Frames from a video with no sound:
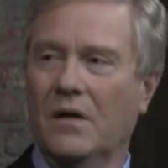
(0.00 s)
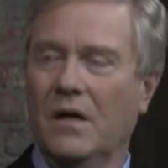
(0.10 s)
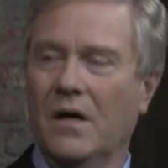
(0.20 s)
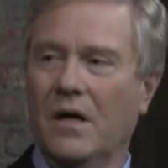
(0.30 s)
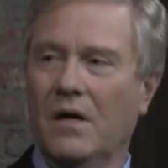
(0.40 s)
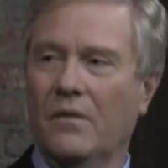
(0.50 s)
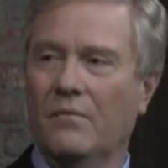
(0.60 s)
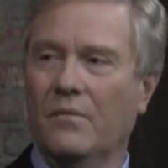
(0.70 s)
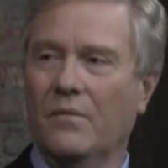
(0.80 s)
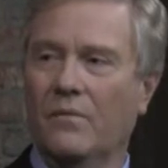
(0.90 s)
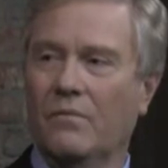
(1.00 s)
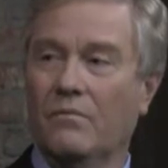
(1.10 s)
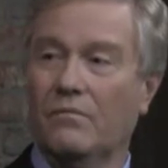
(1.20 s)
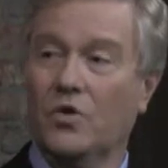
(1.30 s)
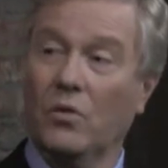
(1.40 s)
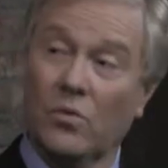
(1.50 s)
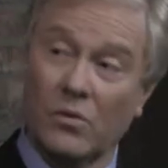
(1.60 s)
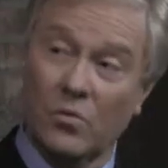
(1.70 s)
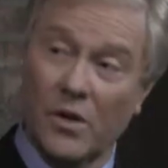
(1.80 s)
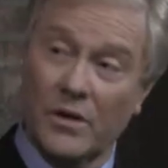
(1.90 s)
Joel
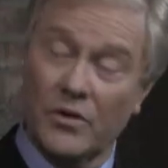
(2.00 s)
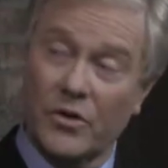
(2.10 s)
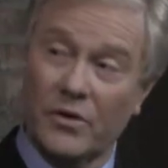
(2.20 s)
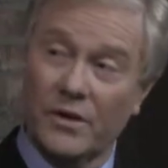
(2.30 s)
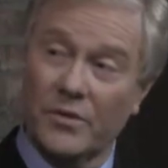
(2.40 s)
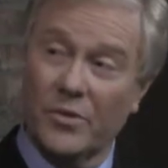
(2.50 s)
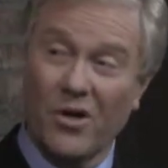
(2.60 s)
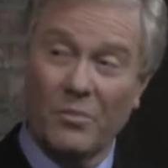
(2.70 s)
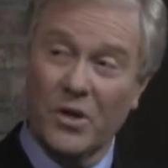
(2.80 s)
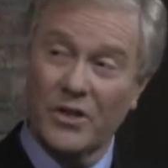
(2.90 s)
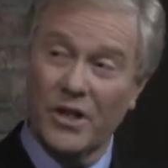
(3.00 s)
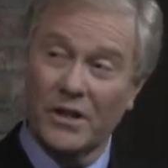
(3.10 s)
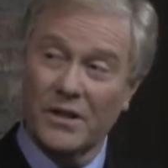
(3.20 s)
Horn wanted to turn it into an art project.